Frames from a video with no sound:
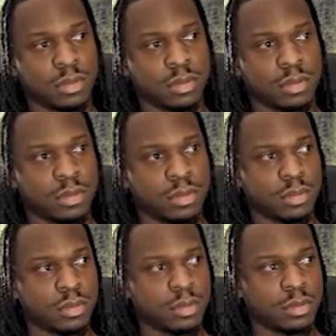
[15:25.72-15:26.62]

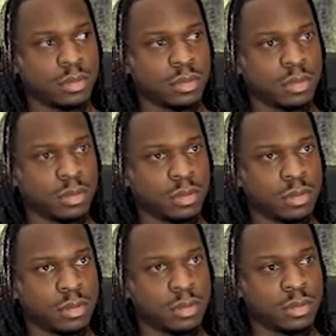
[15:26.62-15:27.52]

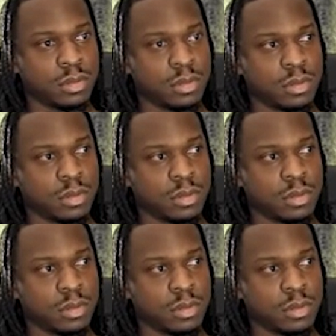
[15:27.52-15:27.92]
No words are spoken by the person on screen.